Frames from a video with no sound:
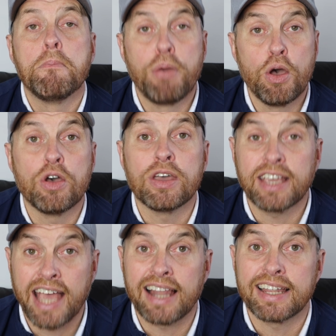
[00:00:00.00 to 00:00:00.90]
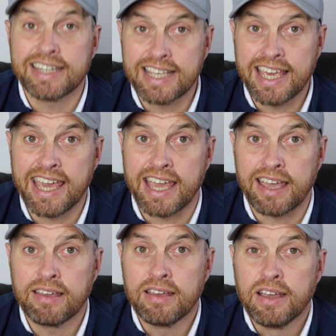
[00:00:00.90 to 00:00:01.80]
per calendar
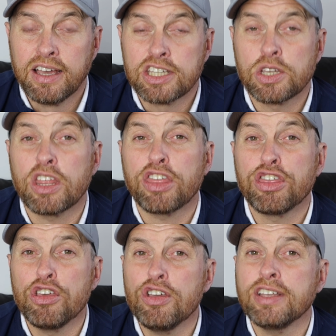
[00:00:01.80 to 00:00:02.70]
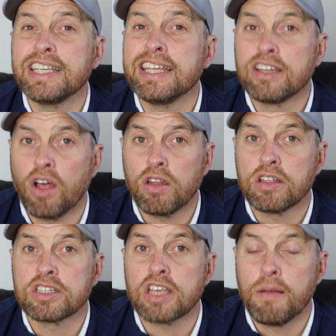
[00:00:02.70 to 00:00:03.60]
year. So at
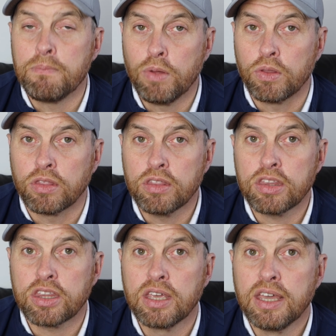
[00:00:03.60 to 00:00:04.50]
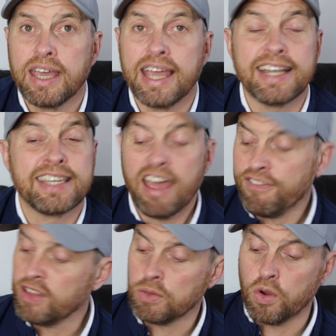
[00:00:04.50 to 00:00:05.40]
$30 a month, it
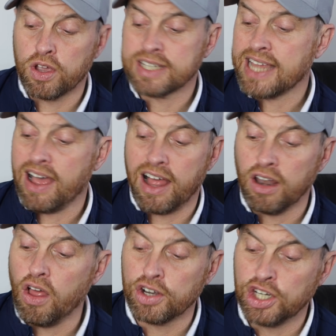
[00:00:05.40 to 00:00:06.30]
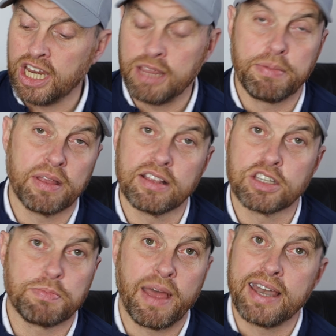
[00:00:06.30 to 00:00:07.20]
definitely works out a lot cheaper than
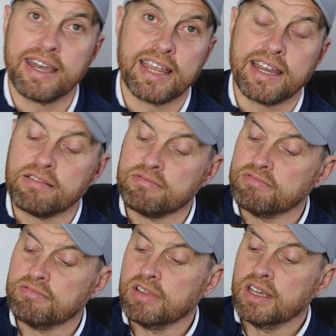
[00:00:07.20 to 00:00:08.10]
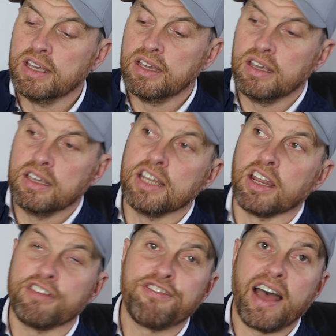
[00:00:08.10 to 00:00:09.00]
spending, you know,
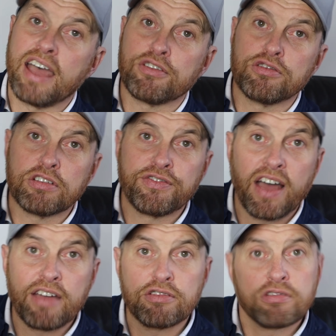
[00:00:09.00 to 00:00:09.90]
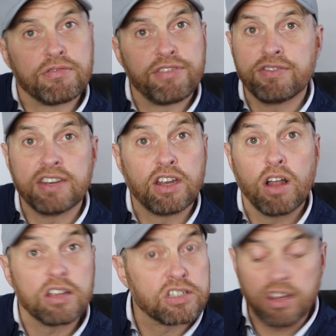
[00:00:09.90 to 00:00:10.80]
your
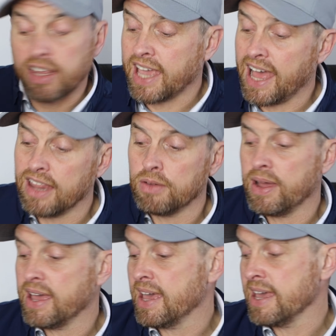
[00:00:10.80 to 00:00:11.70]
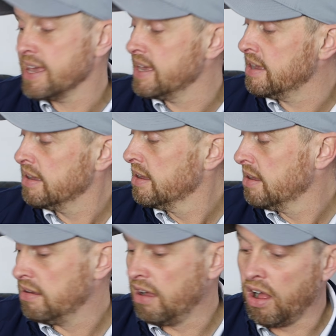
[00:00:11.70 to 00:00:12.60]
$550 on the Callaway,
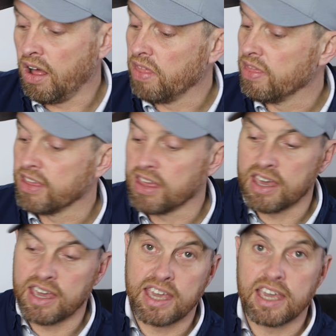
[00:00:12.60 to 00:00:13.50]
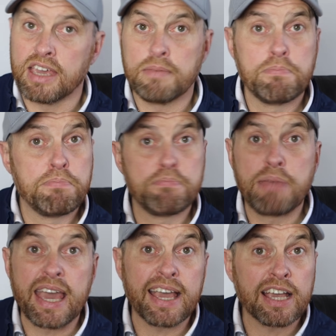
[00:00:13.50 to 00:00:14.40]
on the
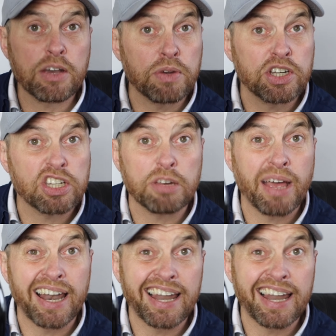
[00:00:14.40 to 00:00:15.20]
Ping, which is going to be a